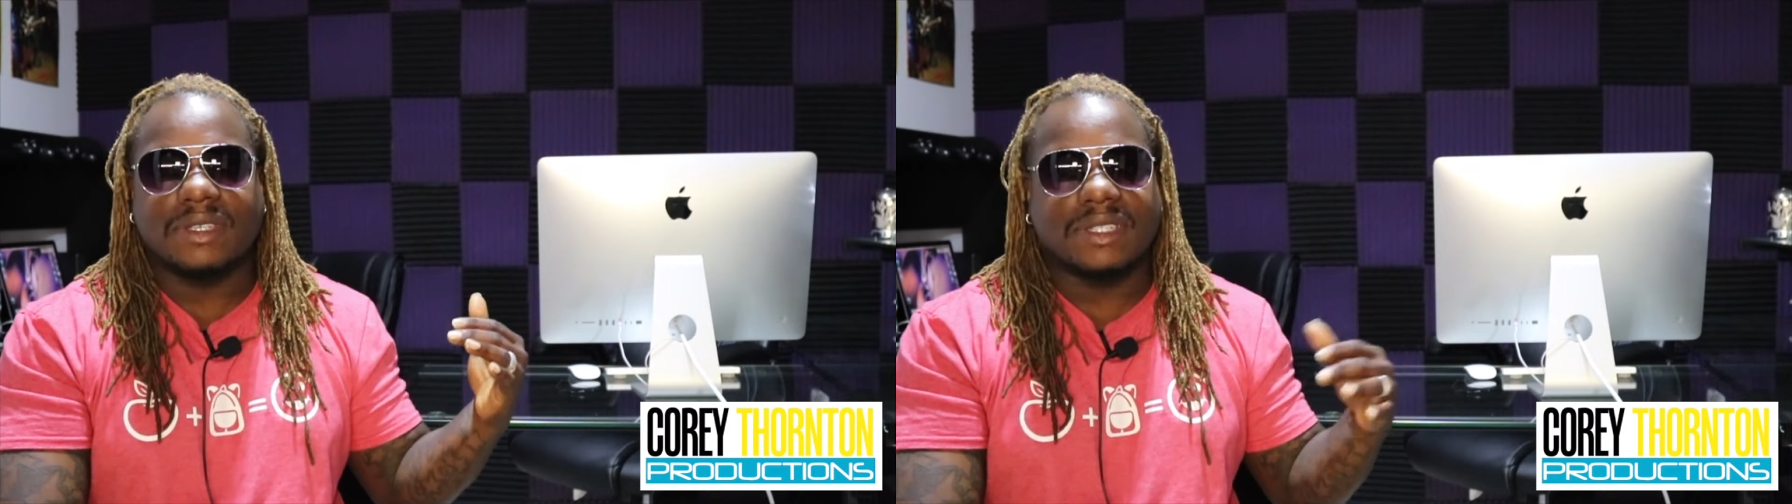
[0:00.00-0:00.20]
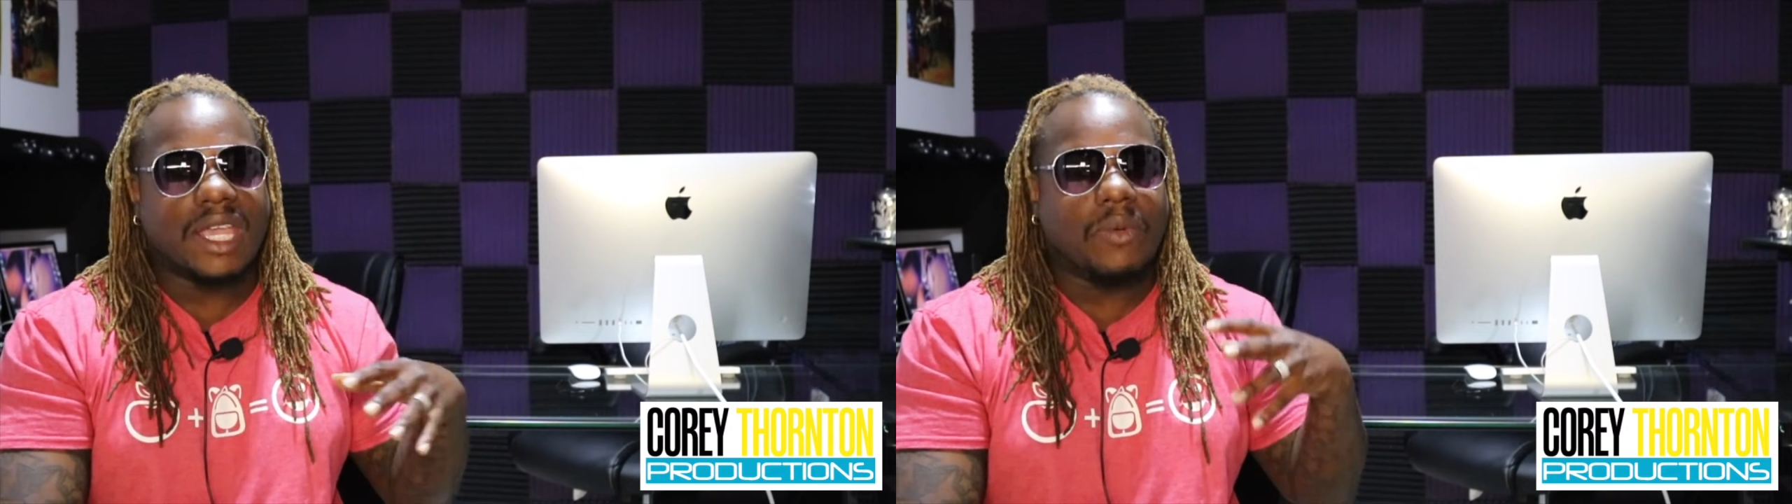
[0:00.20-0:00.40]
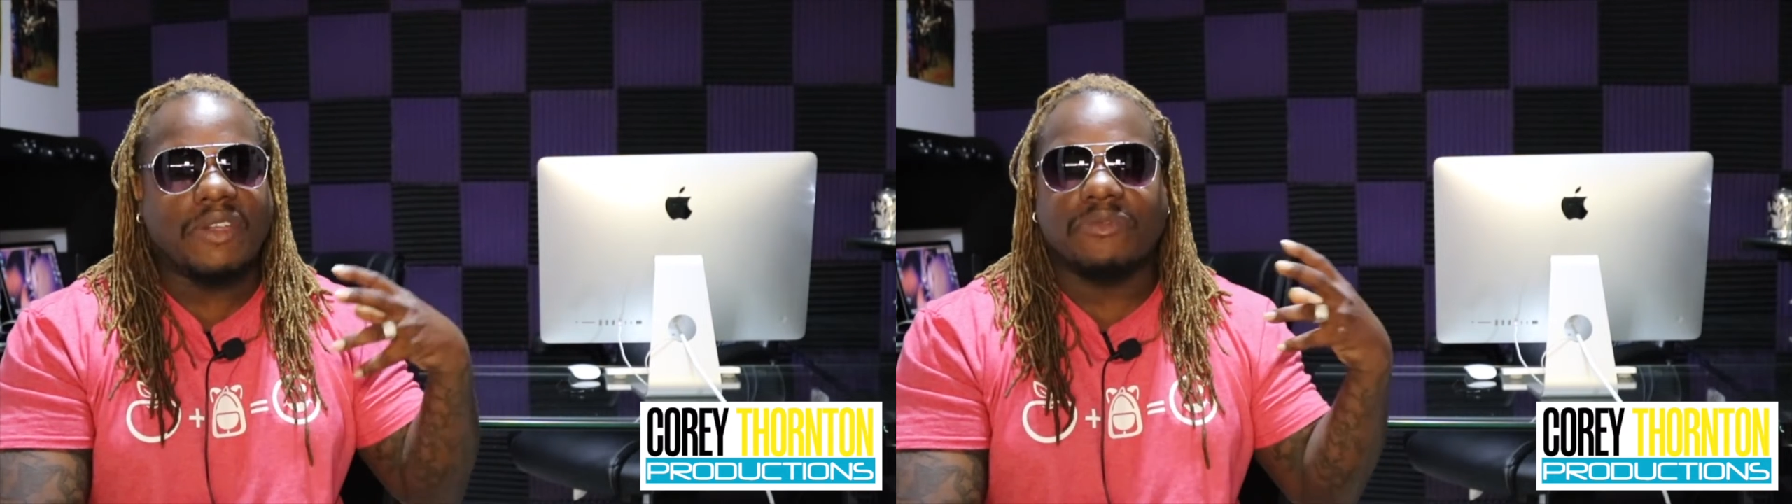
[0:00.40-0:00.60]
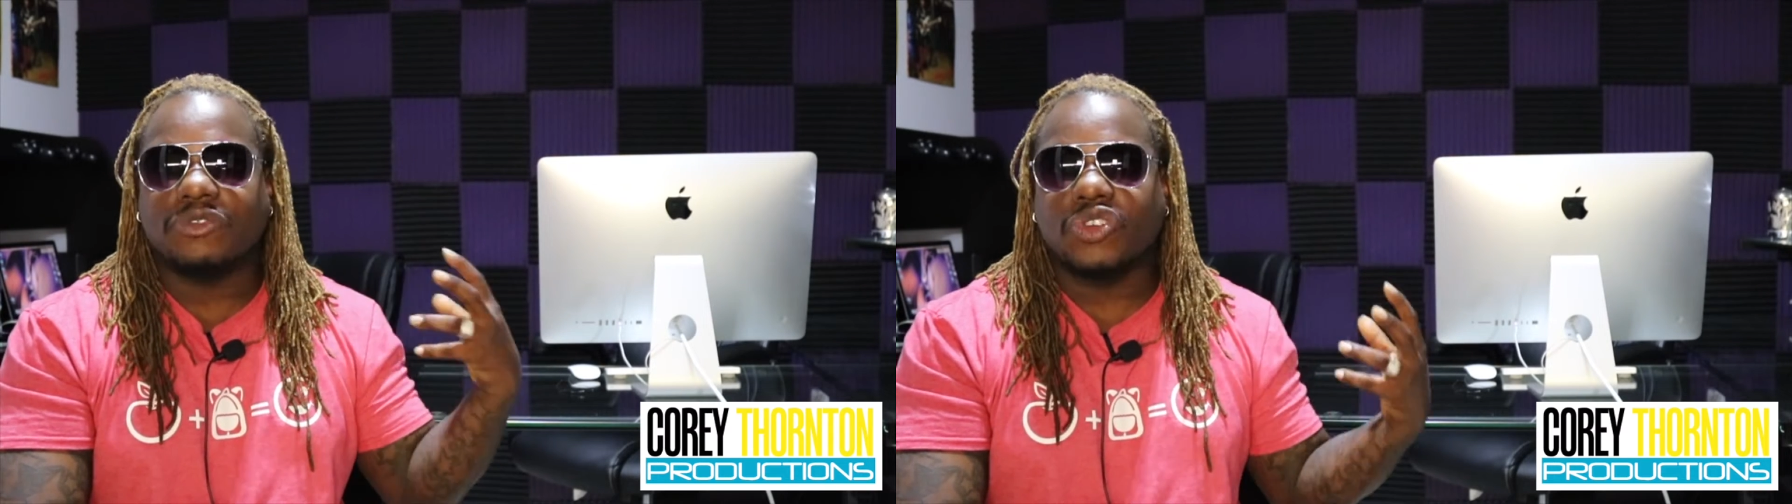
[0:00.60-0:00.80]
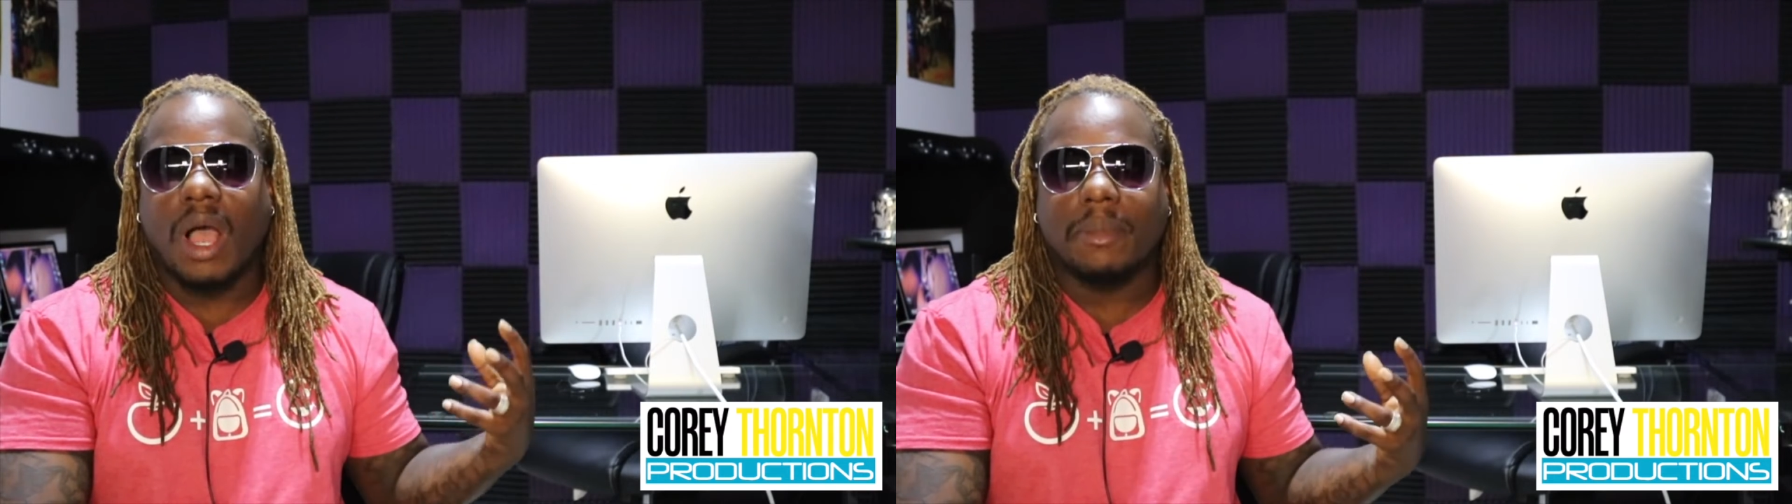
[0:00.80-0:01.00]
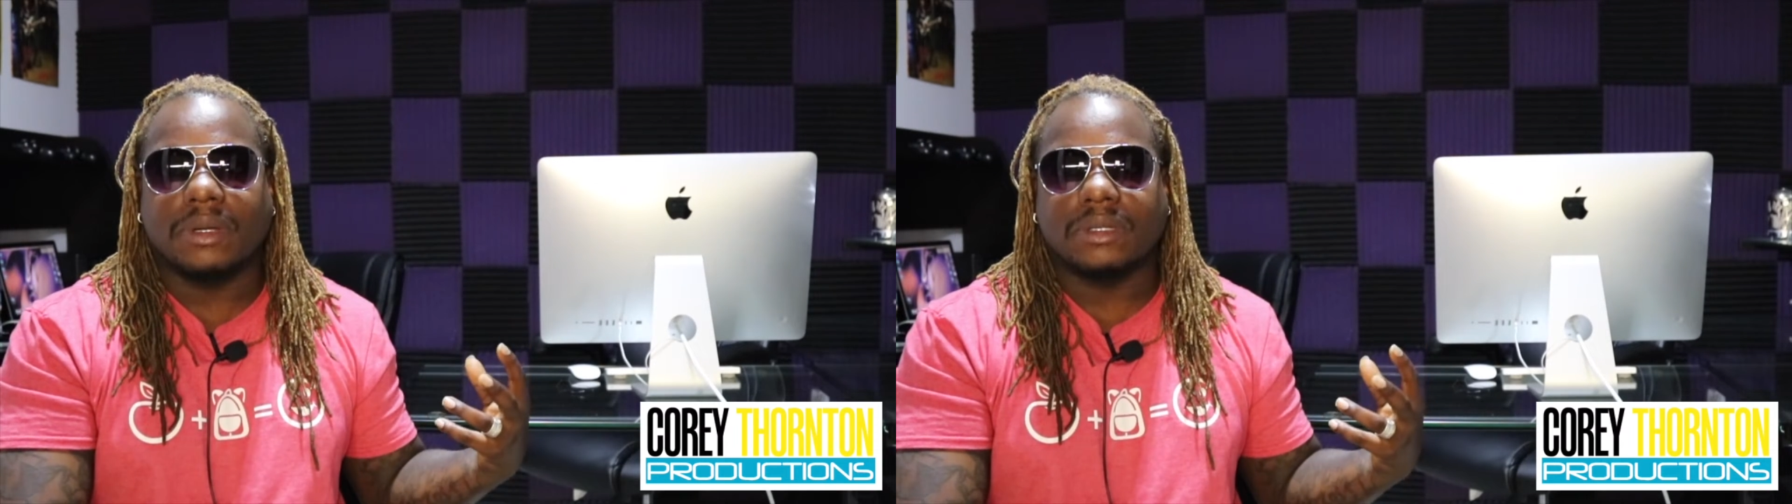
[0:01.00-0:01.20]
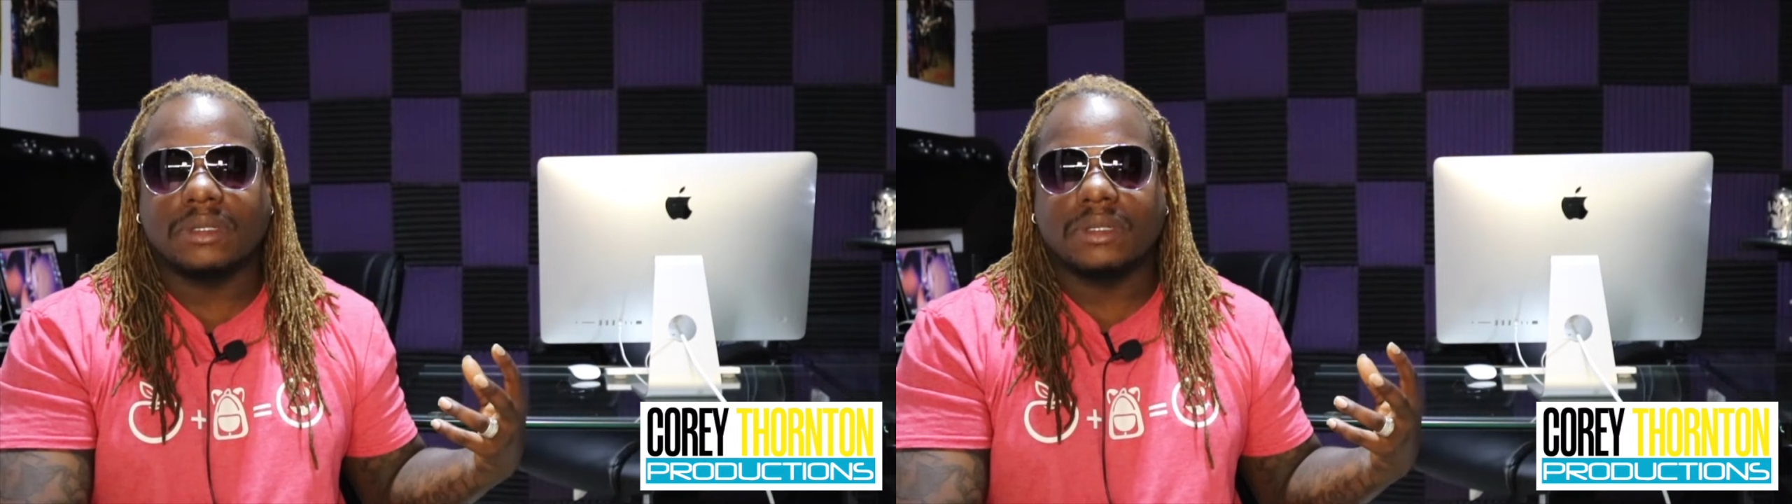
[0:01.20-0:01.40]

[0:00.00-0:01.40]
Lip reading: Stay away from drama.